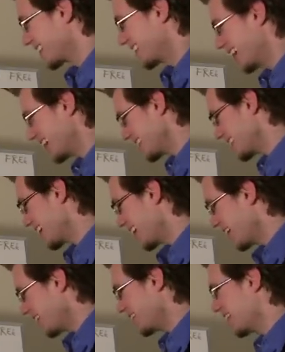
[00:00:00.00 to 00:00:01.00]
That is
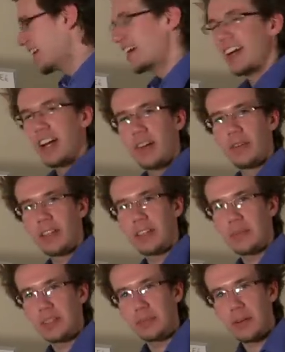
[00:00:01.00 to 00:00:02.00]
how
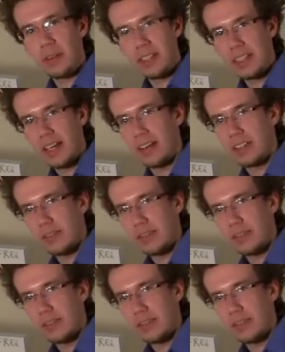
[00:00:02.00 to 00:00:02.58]
rhythm is broken down.